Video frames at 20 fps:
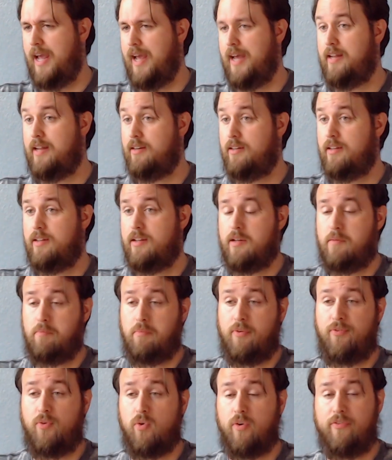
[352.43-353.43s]
And
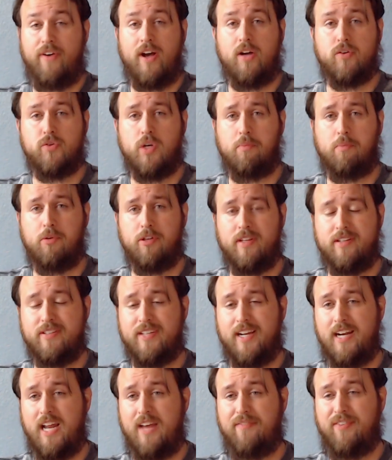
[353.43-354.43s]
before foul trouble in the
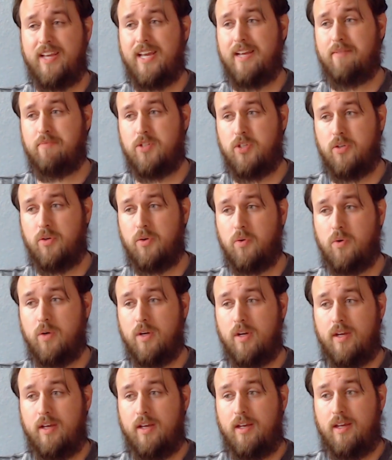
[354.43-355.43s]
second half of game two,
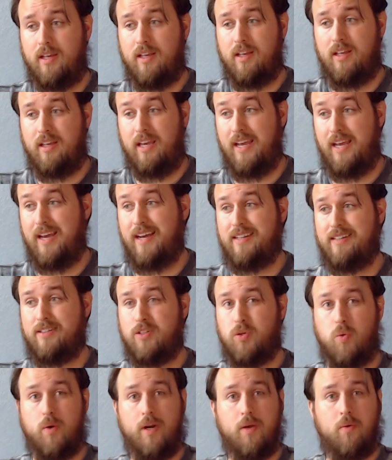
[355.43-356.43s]
he had
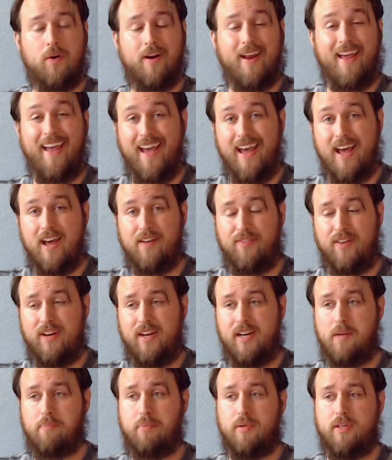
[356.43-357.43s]
21 at half,
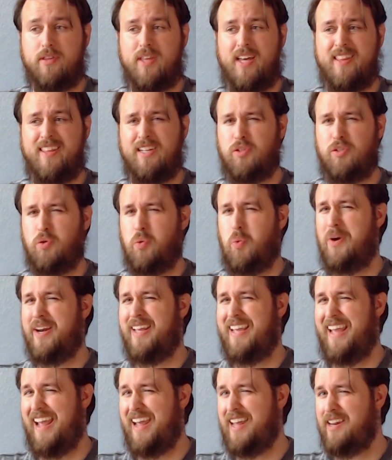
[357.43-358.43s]
ended up with, I think,
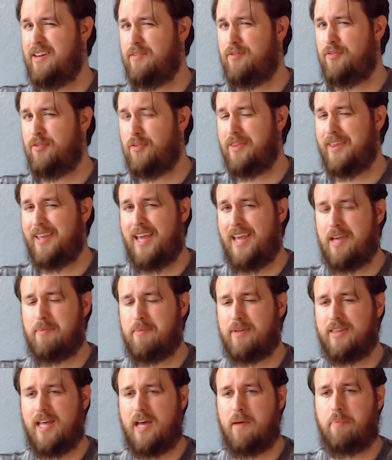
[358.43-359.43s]
28 for the
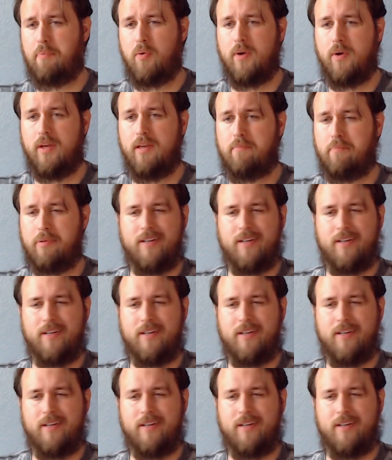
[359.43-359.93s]
game at that point.